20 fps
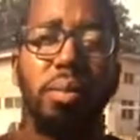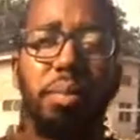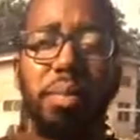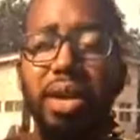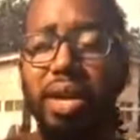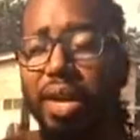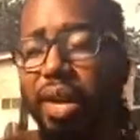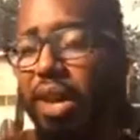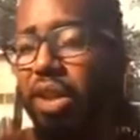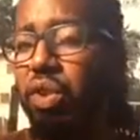
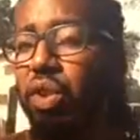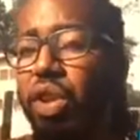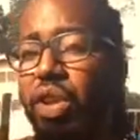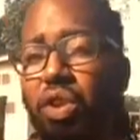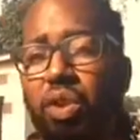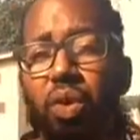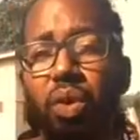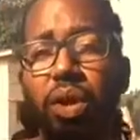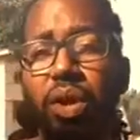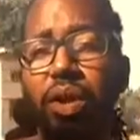But again, you
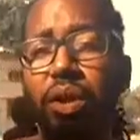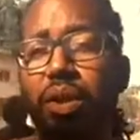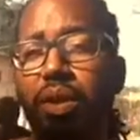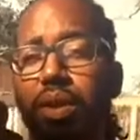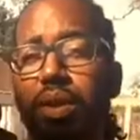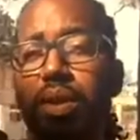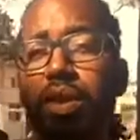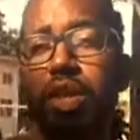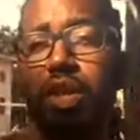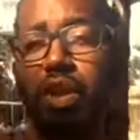can do it
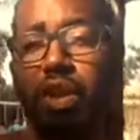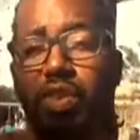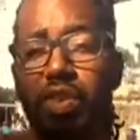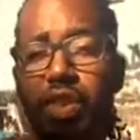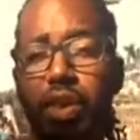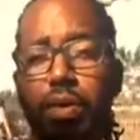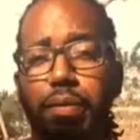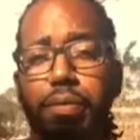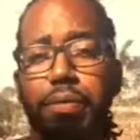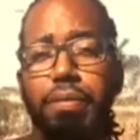
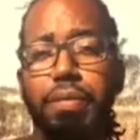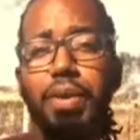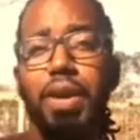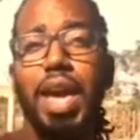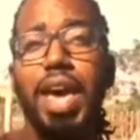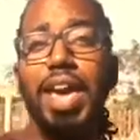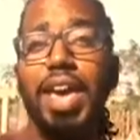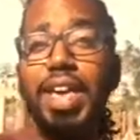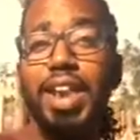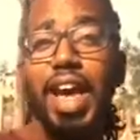yourself,
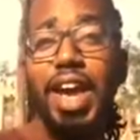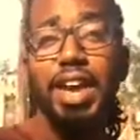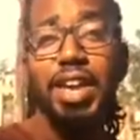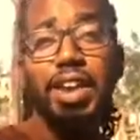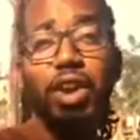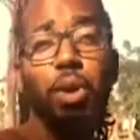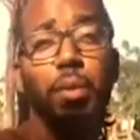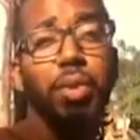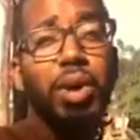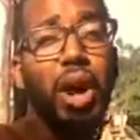and I
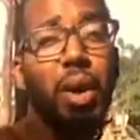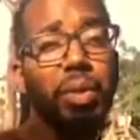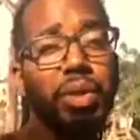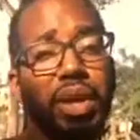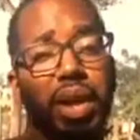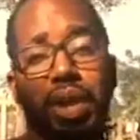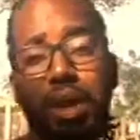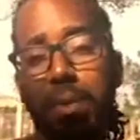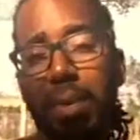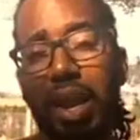can help you out with
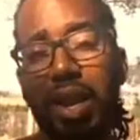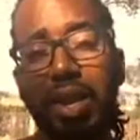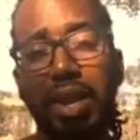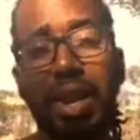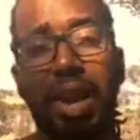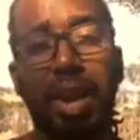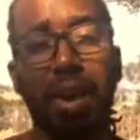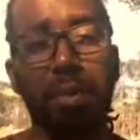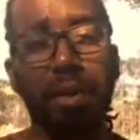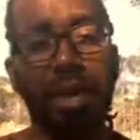that.
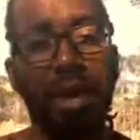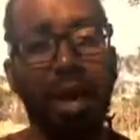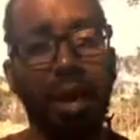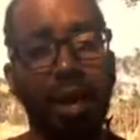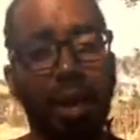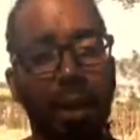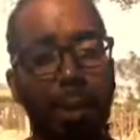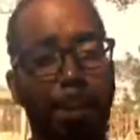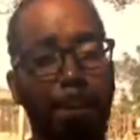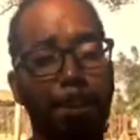
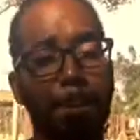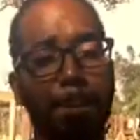KamaliAcademy.com.